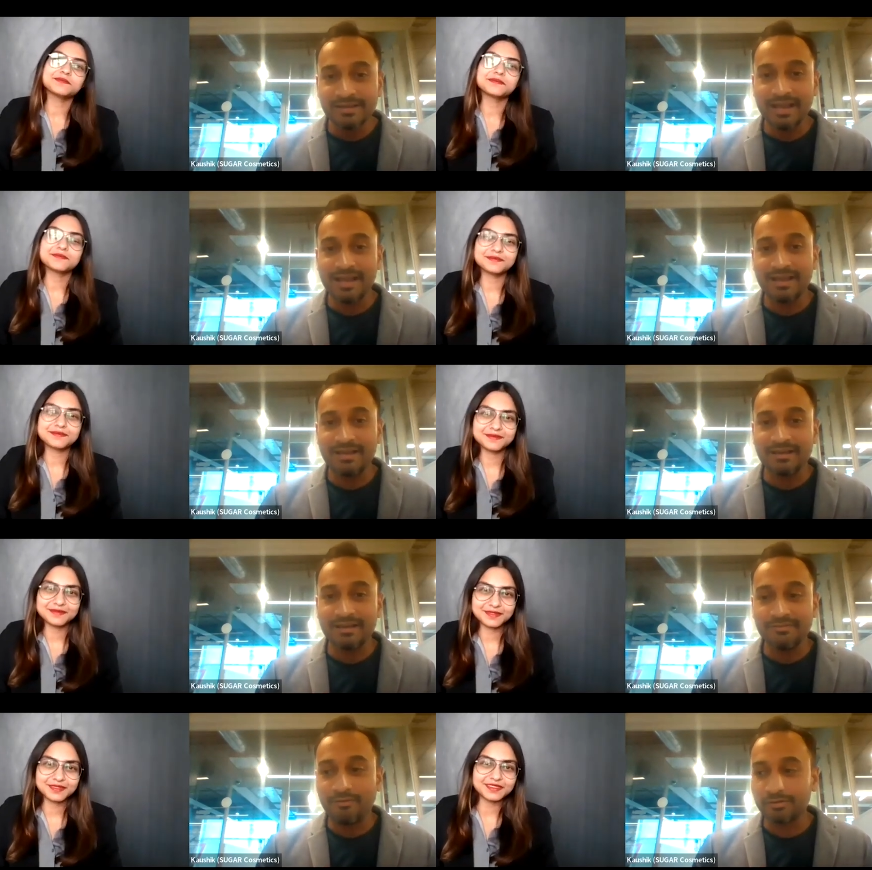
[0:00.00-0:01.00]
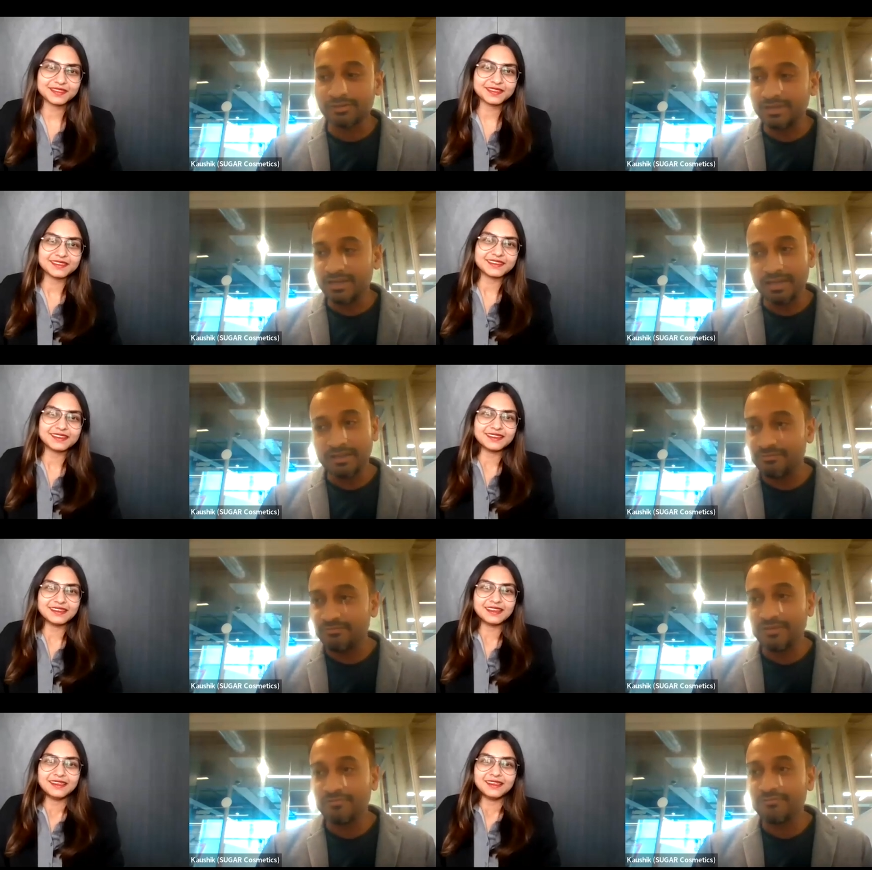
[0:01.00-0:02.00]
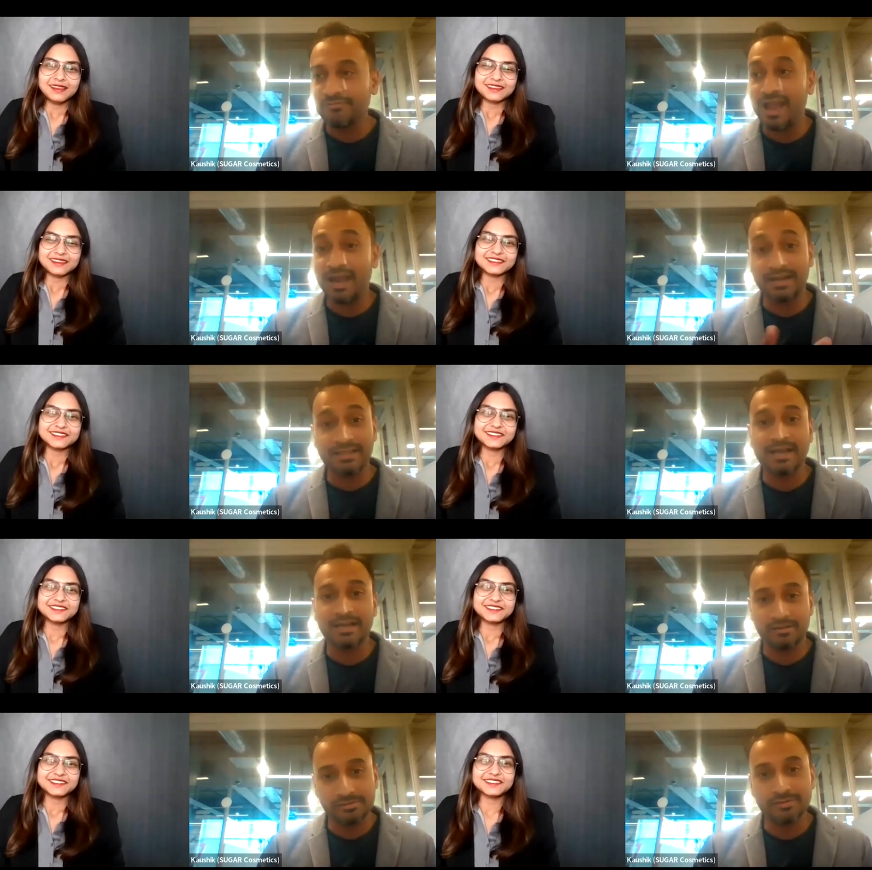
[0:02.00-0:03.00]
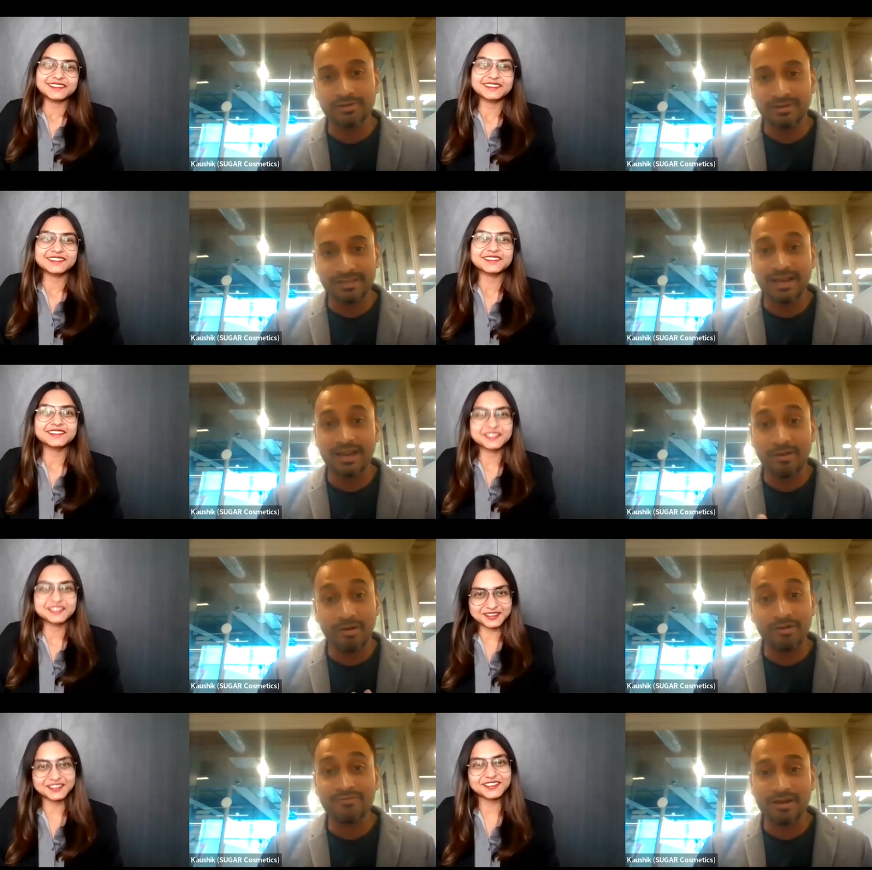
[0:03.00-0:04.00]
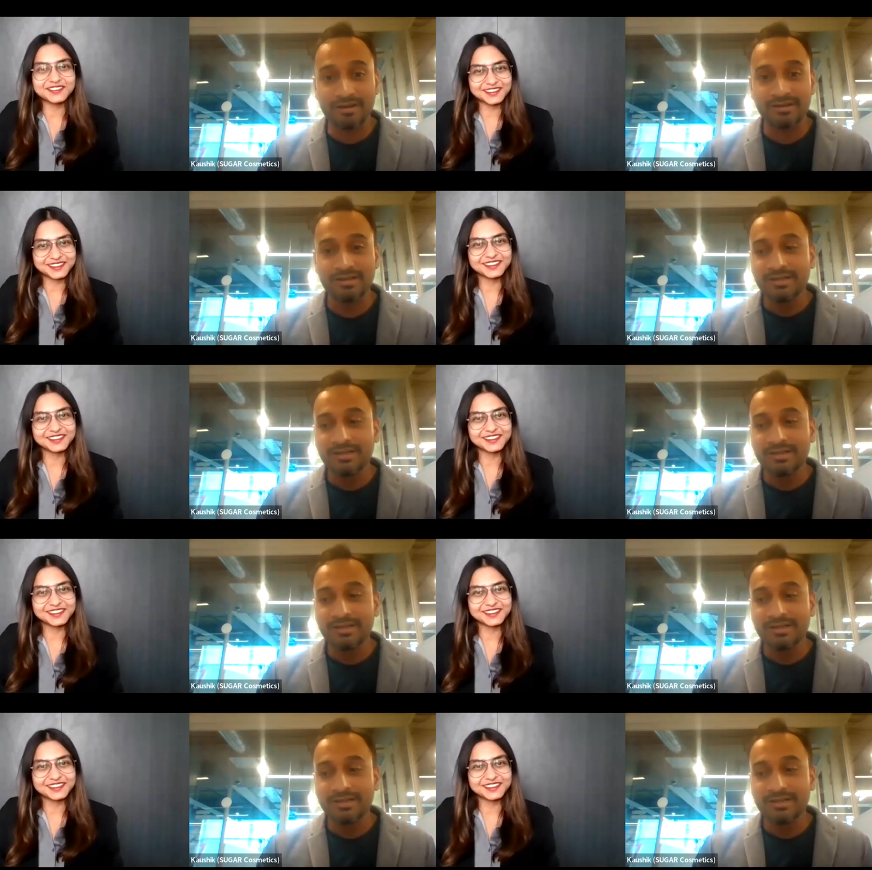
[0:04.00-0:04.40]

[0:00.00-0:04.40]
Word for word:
Speaker 1: And uh, fortunately, we've had that in Sugar. There are a lot of our